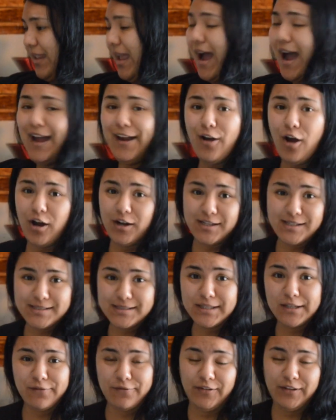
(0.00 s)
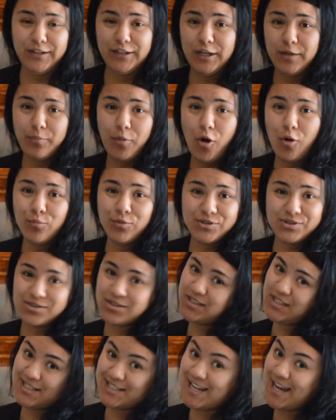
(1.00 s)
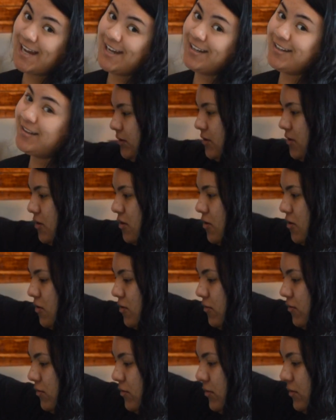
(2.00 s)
I honestly fill it up almost to the 10. So